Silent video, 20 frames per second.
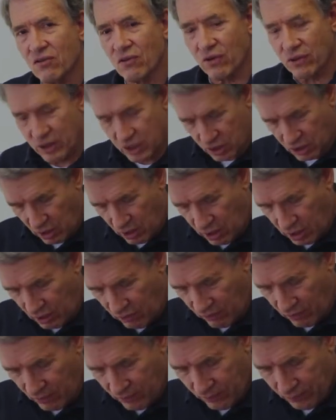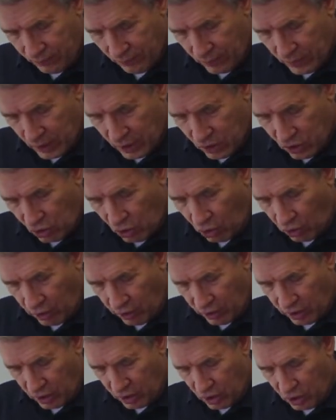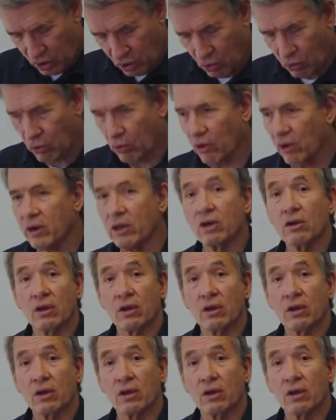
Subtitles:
for this kind of tart yogurt.